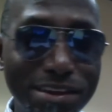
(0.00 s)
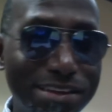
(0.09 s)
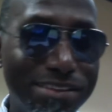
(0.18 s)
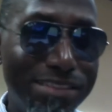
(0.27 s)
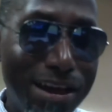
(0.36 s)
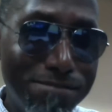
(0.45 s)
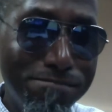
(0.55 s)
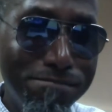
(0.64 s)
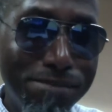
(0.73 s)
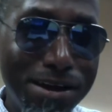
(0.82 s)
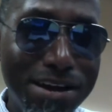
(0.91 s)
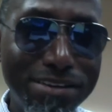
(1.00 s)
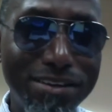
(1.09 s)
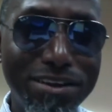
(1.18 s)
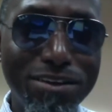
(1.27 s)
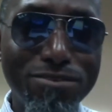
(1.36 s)
That man
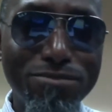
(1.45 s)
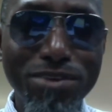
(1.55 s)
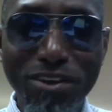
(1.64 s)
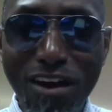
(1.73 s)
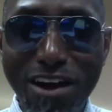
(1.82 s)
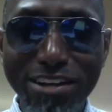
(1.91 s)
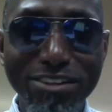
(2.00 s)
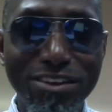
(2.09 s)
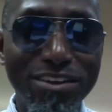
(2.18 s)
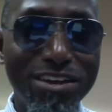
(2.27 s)
recorded